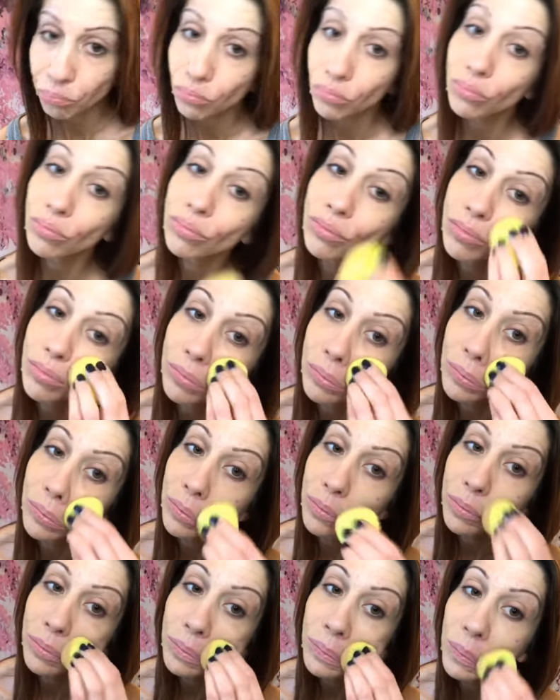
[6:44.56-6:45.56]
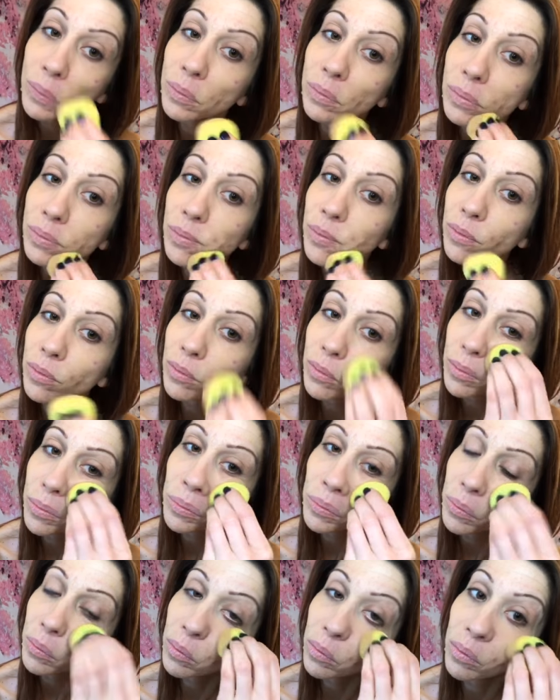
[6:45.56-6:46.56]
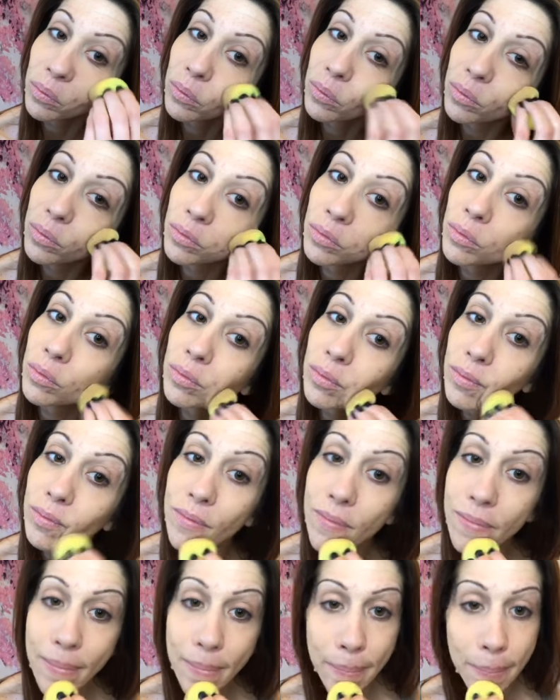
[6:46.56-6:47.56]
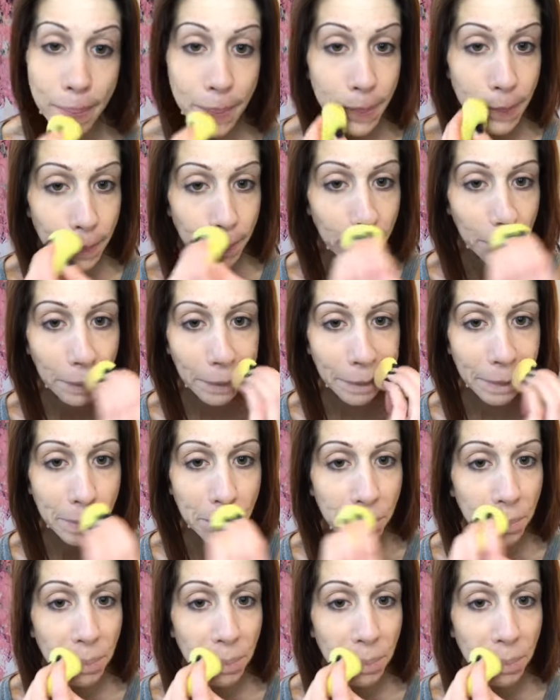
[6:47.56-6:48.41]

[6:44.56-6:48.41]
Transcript: Nobody speaks.